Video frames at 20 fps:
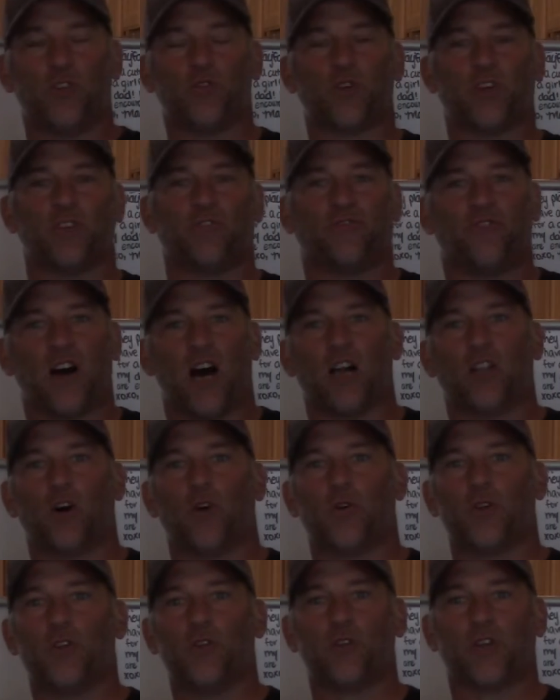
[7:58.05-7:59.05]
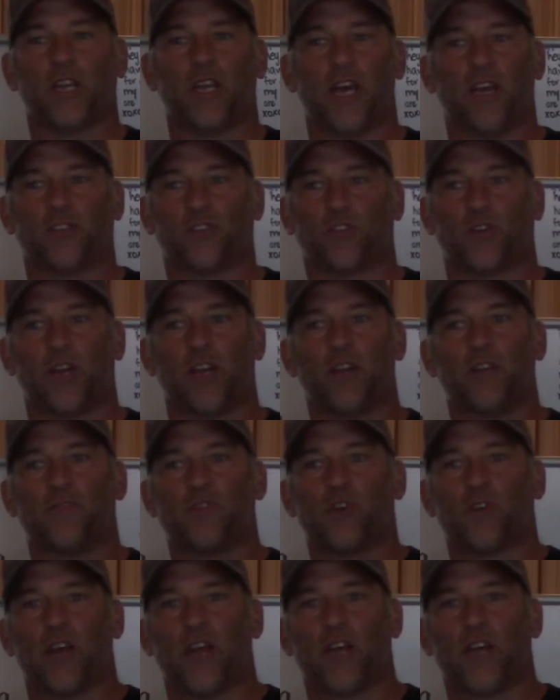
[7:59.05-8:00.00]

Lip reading: you can follow and you can answer any of your